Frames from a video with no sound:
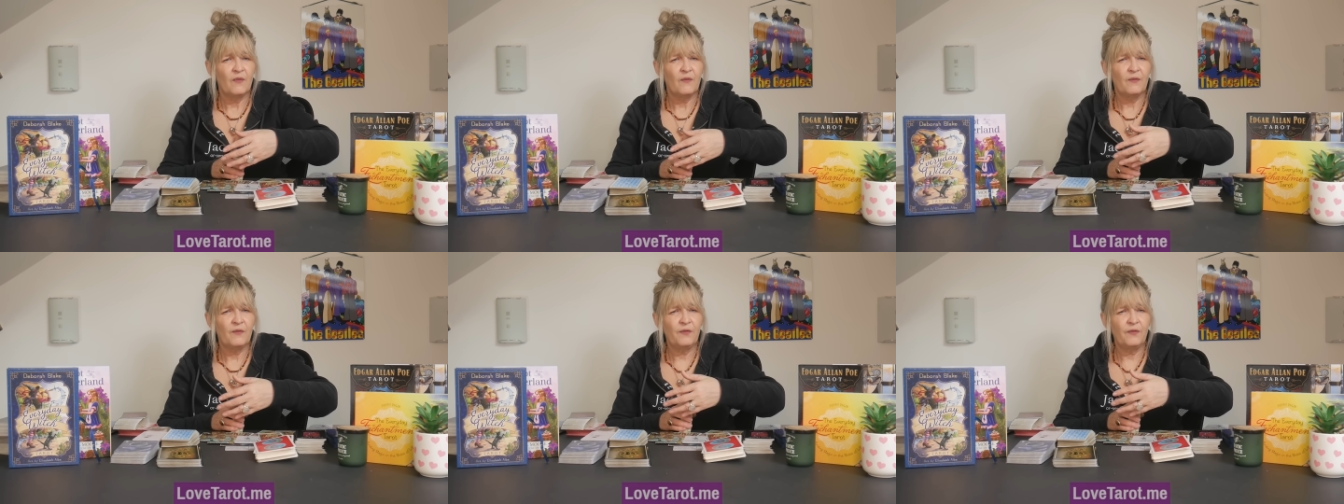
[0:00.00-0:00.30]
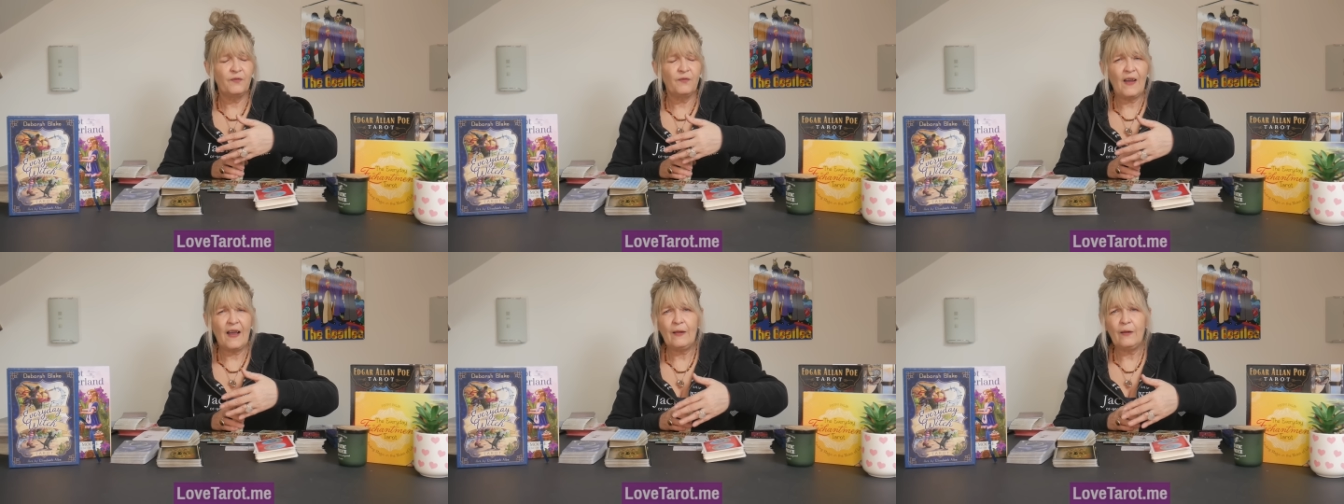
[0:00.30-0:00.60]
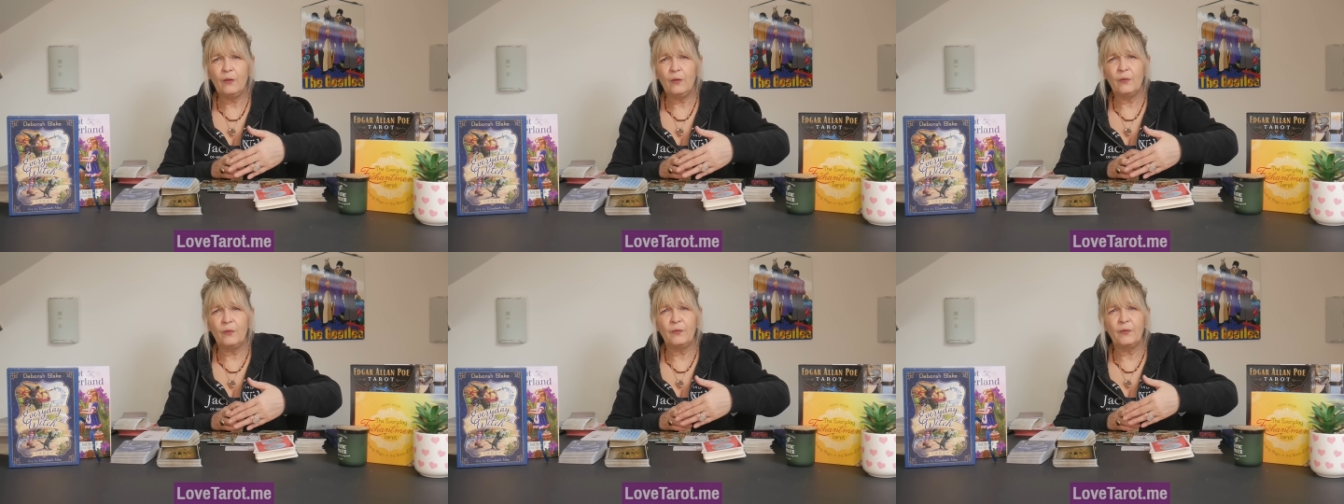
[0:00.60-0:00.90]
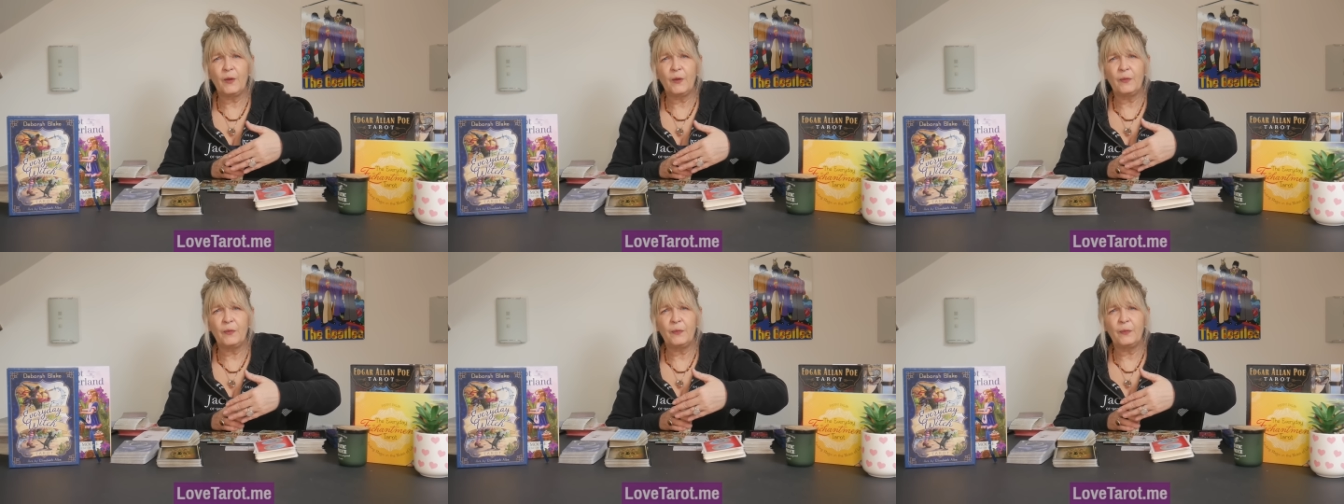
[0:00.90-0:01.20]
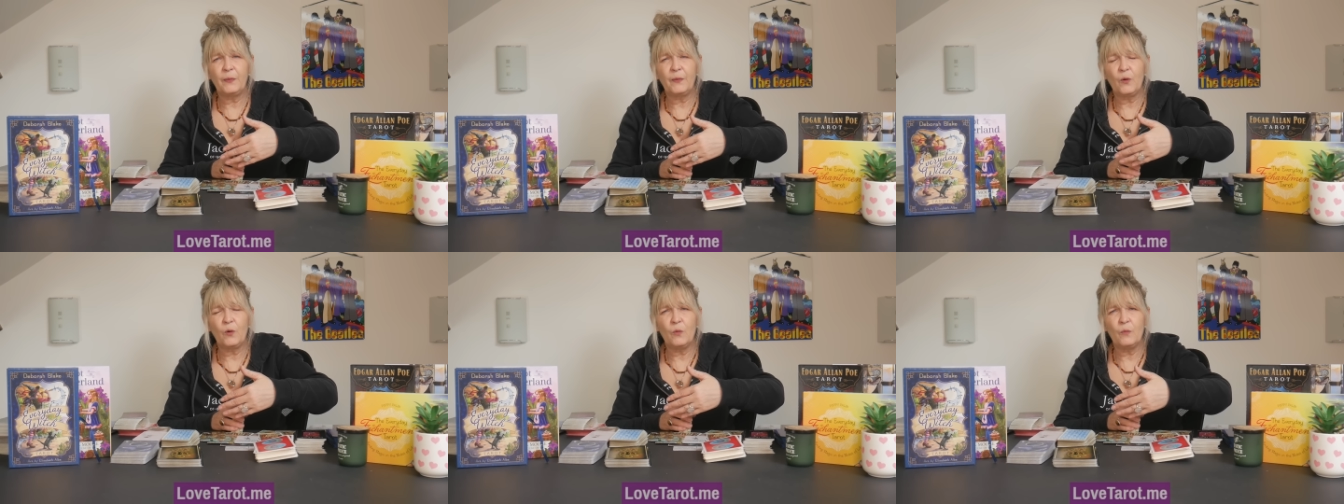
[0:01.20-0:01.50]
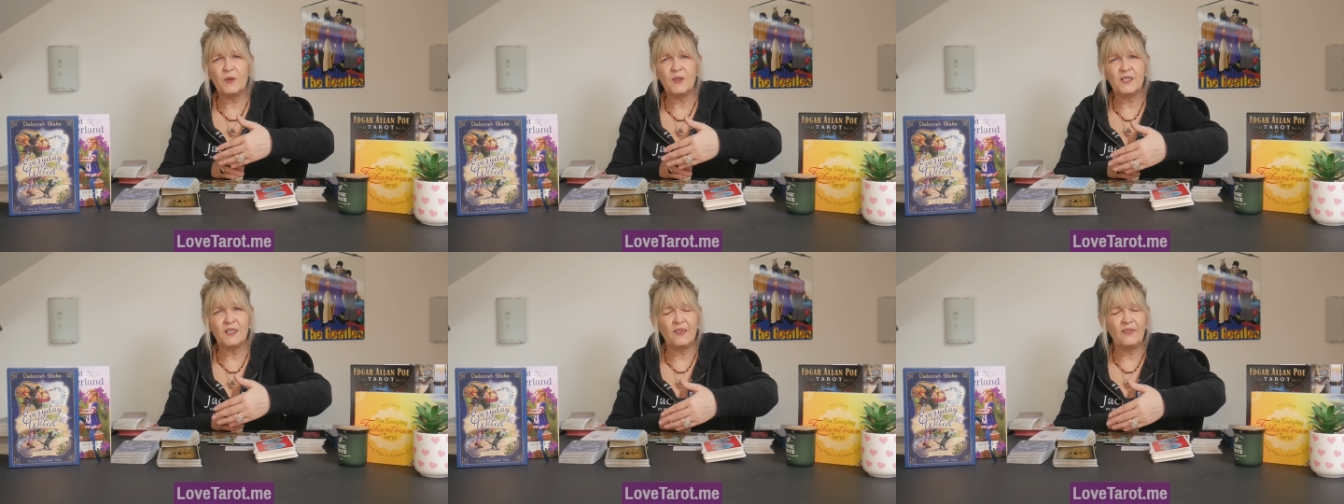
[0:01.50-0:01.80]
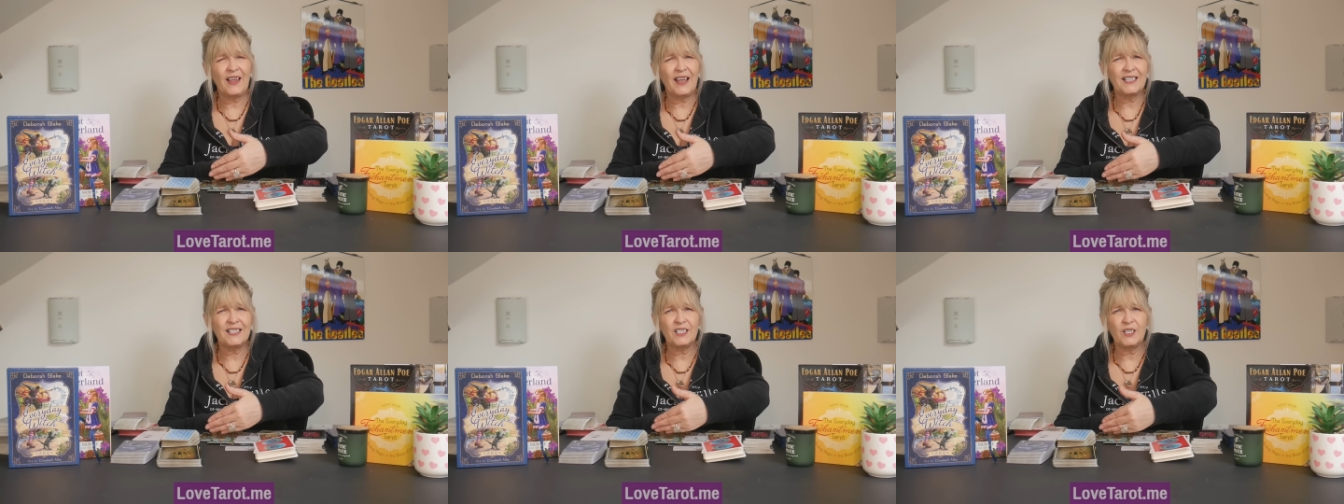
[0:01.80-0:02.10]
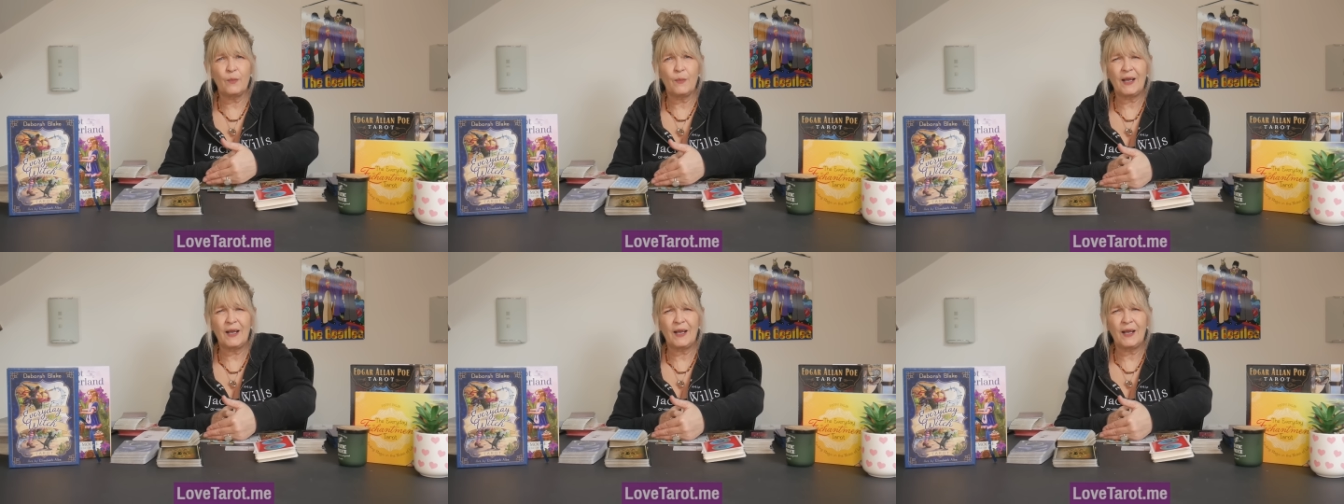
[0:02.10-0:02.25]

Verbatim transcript: felt that almost like they had to go